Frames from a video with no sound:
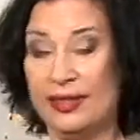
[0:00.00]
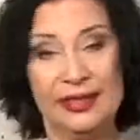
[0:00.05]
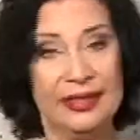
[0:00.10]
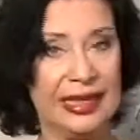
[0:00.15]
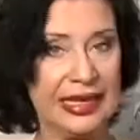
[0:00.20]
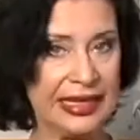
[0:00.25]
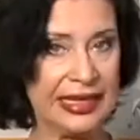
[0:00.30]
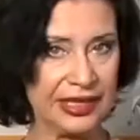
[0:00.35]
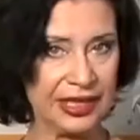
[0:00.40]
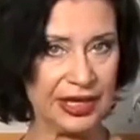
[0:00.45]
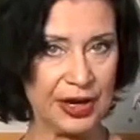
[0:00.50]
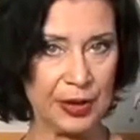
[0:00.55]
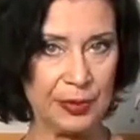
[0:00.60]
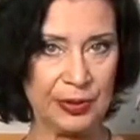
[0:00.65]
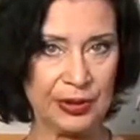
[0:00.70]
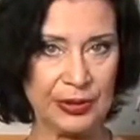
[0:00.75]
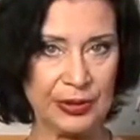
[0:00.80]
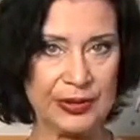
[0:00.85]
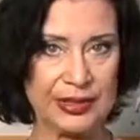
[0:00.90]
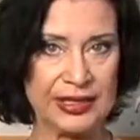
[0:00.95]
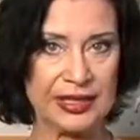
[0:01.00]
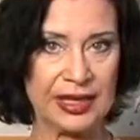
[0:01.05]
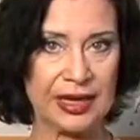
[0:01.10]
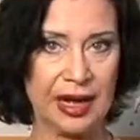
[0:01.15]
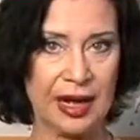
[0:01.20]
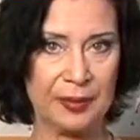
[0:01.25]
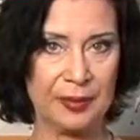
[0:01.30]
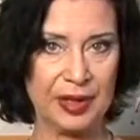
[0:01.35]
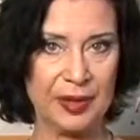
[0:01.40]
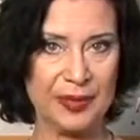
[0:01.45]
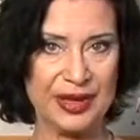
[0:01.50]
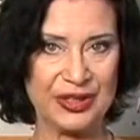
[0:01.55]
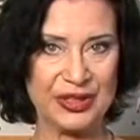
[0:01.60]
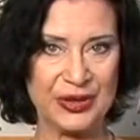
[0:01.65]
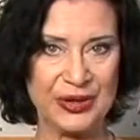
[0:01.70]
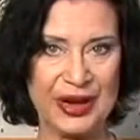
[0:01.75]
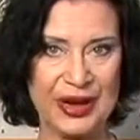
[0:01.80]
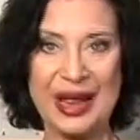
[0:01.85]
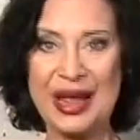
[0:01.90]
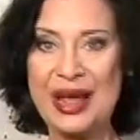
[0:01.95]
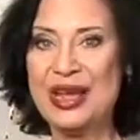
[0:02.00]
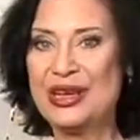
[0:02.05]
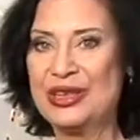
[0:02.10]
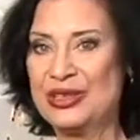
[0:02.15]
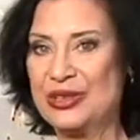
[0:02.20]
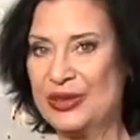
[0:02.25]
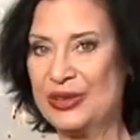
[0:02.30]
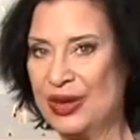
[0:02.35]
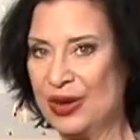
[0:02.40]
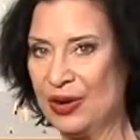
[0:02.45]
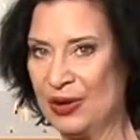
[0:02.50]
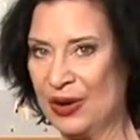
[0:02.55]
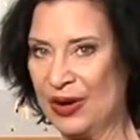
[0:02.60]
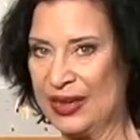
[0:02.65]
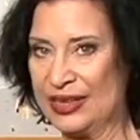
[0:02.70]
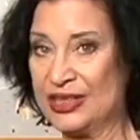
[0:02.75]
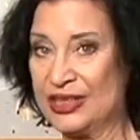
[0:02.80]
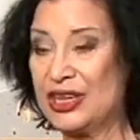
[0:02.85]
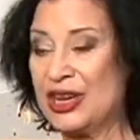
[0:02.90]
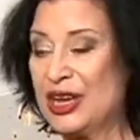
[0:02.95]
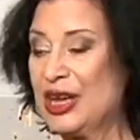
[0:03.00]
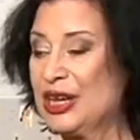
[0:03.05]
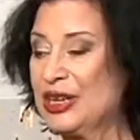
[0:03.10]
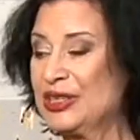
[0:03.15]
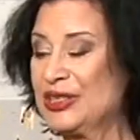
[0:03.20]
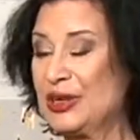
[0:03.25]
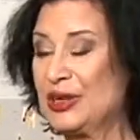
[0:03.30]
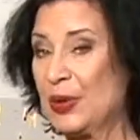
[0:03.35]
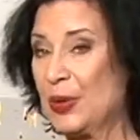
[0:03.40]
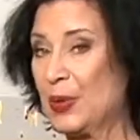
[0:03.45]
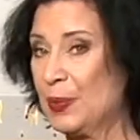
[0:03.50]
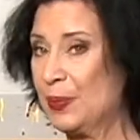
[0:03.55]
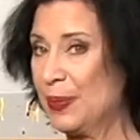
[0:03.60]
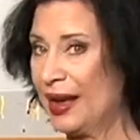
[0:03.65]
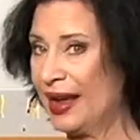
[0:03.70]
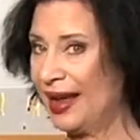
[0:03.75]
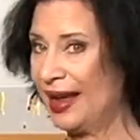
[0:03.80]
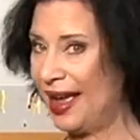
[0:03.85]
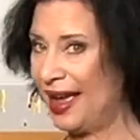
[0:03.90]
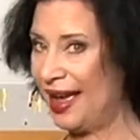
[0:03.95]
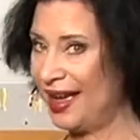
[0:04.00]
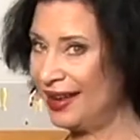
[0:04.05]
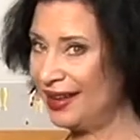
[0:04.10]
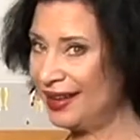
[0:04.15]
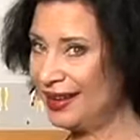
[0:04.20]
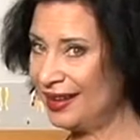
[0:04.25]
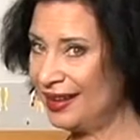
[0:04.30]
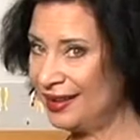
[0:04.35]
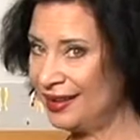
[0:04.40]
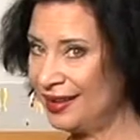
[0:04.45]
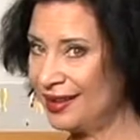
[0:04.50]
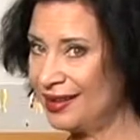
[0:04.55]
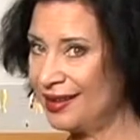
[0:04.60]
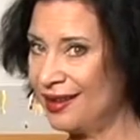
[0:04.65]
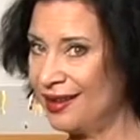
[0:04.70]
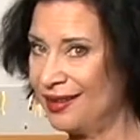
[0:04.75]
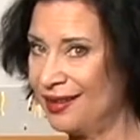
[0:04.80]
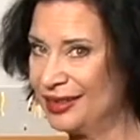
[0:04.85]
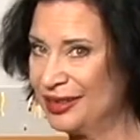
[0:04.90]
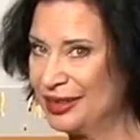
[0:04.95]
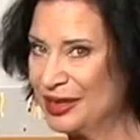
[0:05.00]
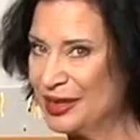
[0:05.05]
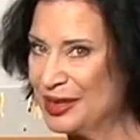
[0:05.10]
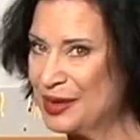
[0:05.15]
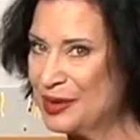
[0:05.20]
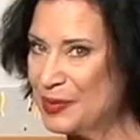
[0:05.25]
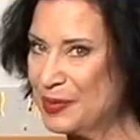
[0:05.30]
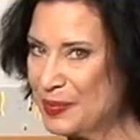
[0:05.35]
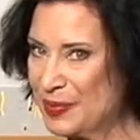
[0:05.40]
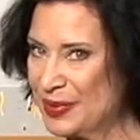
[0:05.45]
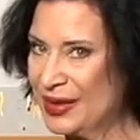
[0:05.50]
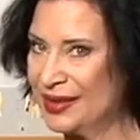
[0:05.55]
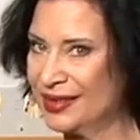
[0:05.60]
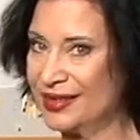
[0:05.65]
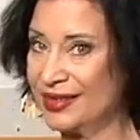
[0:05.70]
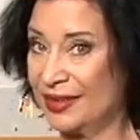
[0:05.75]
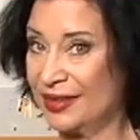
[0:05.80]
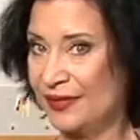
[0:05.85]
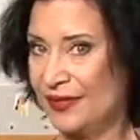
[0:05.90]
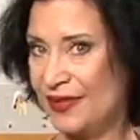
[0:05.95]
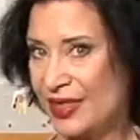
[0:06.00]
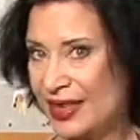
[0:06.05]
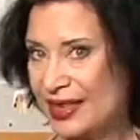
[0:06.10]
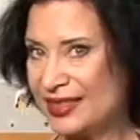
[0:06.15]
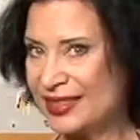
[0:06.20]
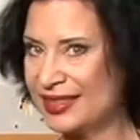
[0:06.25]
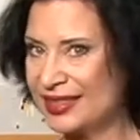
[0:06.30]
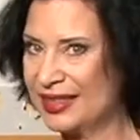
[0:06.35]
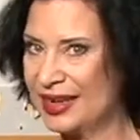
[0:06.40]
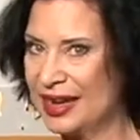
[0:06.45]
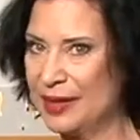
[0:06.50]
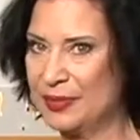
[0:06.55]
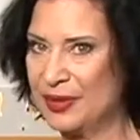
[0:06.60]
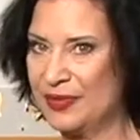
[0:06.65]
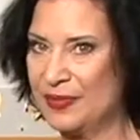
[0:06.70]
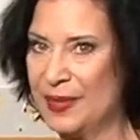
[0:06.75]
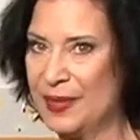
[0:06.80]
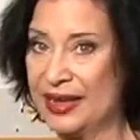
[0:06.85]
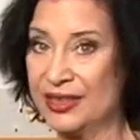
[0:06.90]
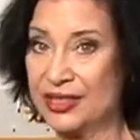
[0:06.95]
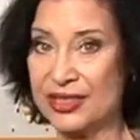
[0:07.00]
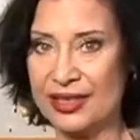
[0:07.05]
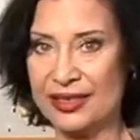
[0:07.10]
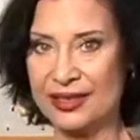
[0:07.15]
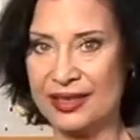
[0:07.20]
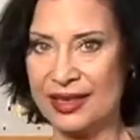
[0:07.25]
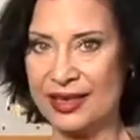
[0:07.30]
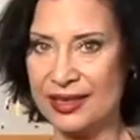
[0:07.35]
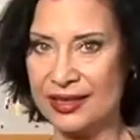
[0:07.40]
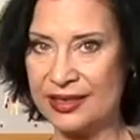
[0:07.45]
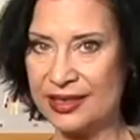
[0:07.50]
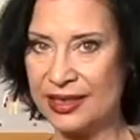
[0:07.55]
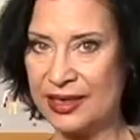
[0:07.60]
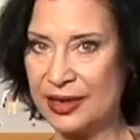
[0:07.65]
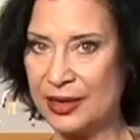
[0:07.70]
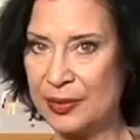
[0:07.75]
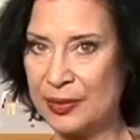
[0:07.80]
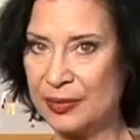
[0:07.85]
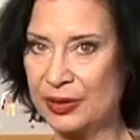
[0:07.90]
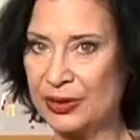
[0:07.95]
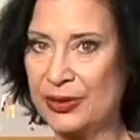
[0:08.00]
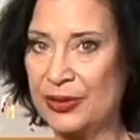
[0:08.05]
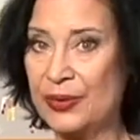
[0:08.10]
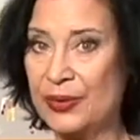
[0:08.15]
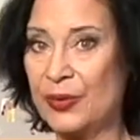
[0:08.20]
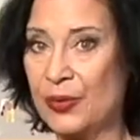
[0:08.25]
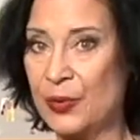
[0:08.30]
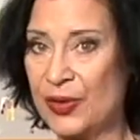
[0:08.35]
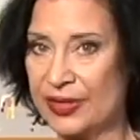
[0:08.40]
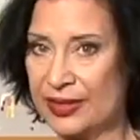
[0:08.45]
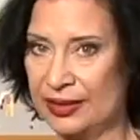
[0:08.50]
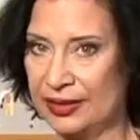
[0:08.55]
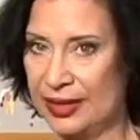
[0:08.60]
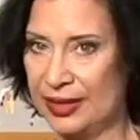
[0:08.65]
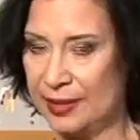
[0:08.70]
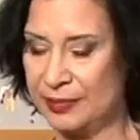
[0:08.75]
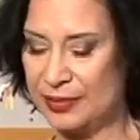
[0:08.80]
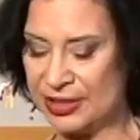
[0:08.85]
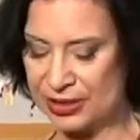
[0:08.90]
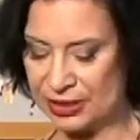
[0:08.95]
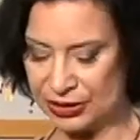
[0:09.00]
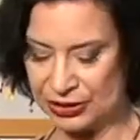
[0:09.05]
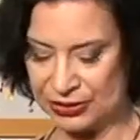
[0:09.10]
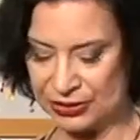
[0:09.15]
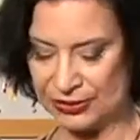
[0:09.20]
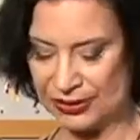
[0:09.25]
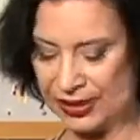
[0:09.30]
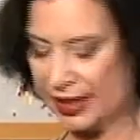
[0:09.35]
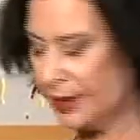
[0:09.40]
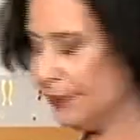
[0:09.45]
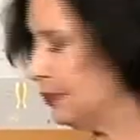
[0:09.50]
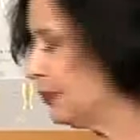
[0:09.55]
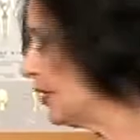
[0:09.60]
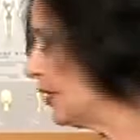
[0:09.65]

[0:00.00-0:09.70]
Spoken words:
The indigo blue is the complementary to the orange. So by adding in a little bit of this type of magic, the indigo blue with the lapis lazuli